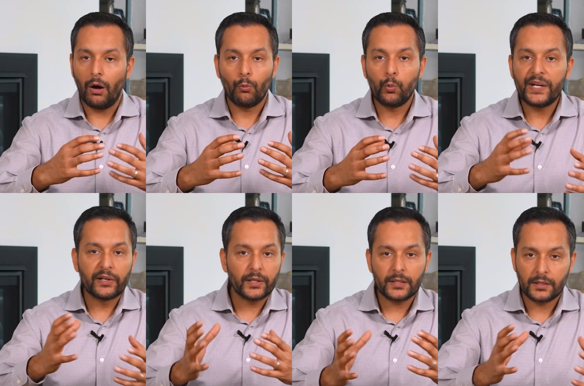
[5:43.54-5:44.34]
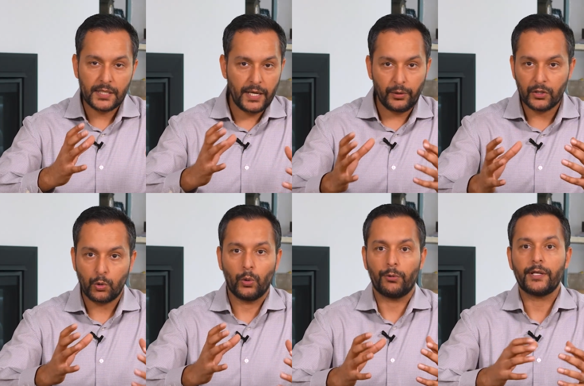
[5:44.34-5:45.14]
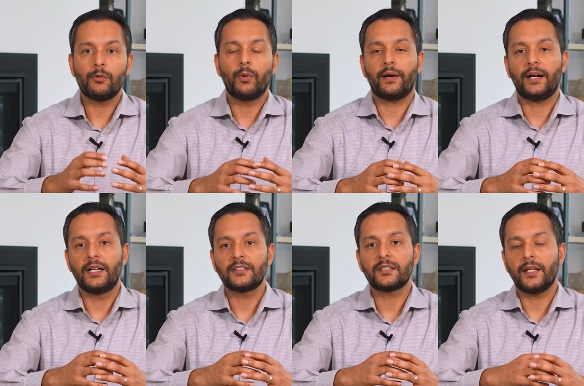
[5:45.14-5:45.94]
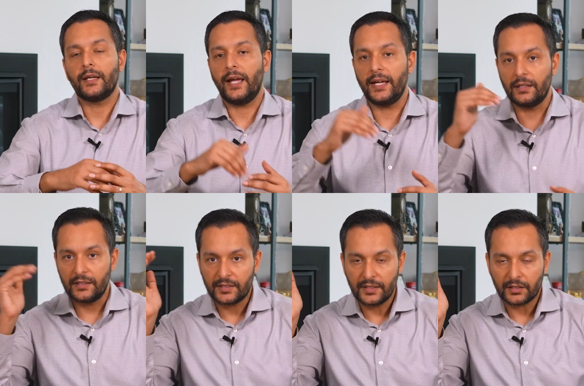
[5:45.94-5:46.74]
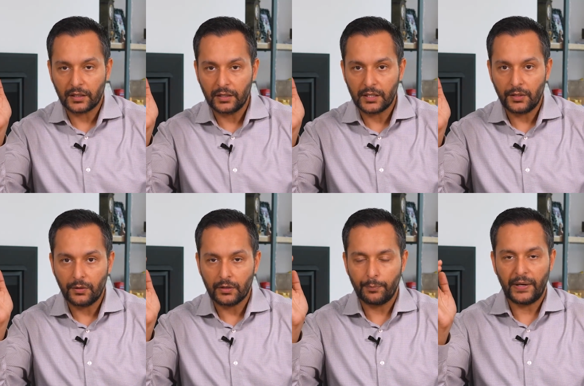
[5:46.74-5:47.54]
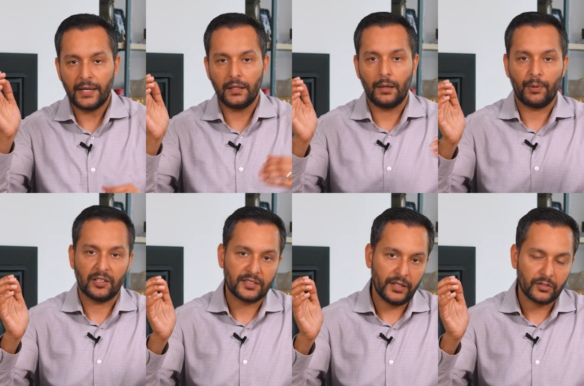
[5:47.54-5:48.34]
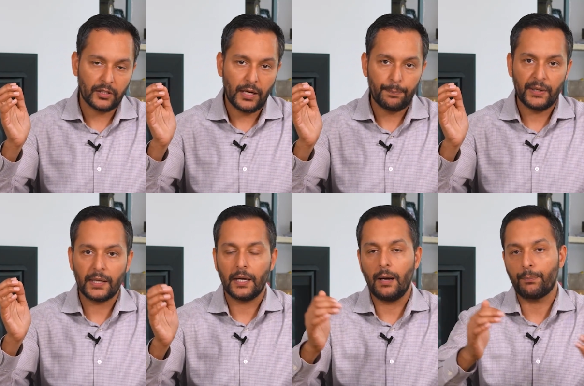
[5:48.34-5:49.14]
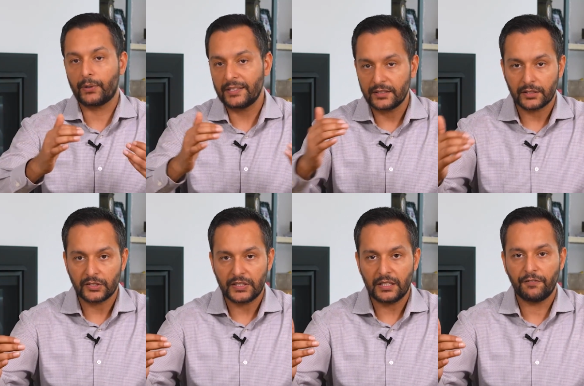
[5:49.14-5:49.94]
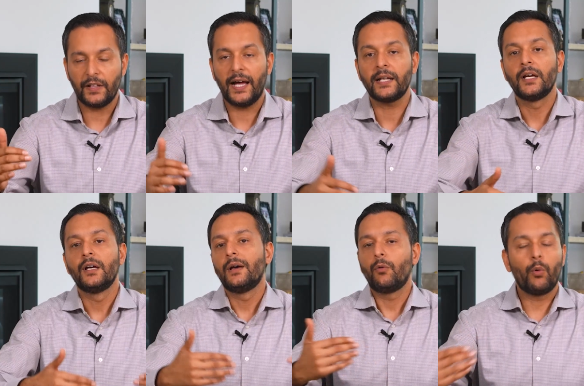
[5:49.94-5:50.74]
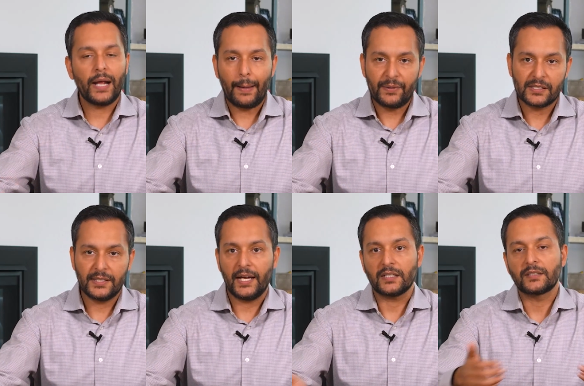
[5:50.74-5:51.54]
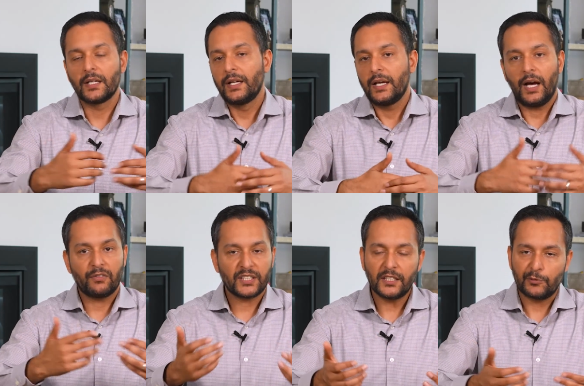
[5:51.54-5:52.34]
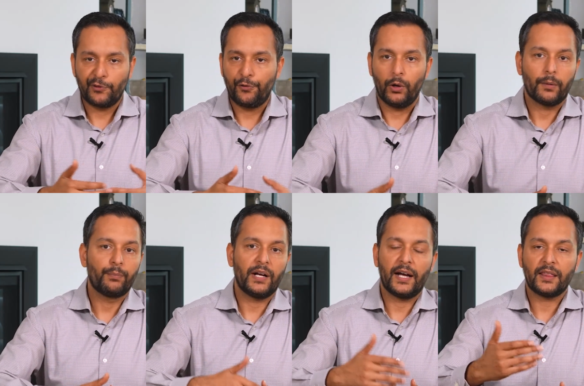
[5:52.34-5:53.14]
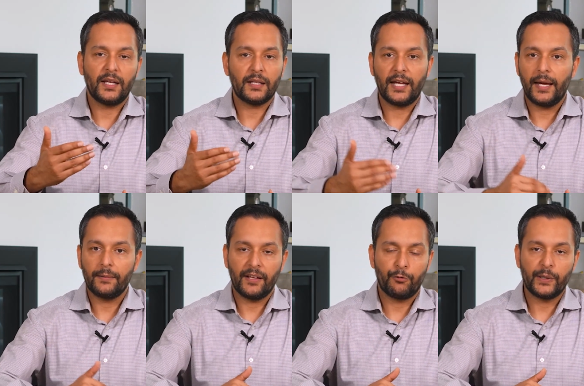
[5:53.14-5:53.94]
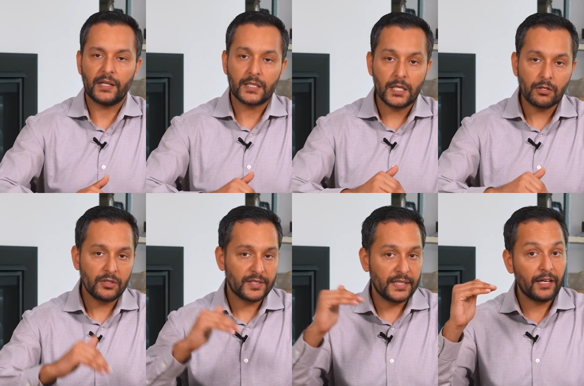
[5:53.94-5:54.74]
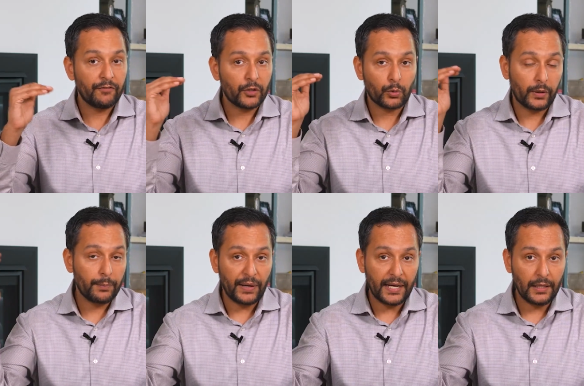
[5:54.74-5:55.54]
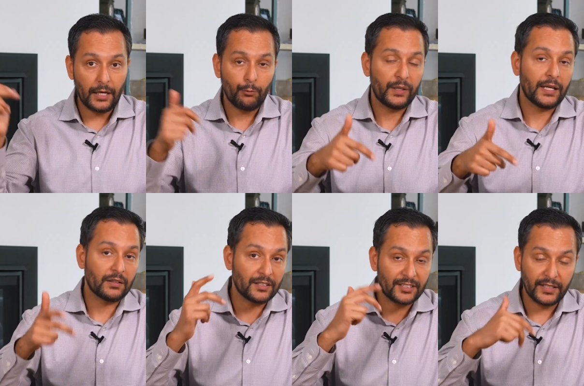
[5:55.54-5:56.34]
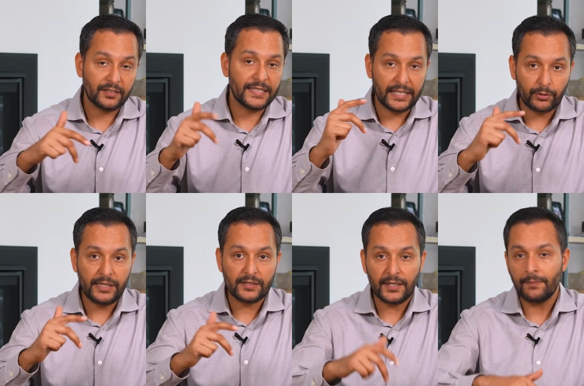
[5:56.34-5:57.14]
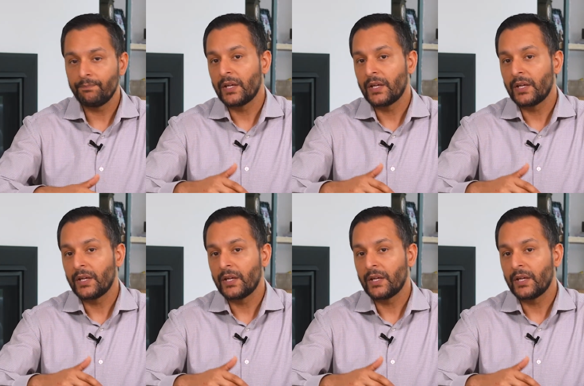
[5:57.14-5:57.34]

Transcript: weird territory, whereas, hey, listings are continuing to pile up, our sales are not picking up, prices are sitting flat. What happens next? I've said this before, but I think that if we continue to see inventory pile up without the sales increasing,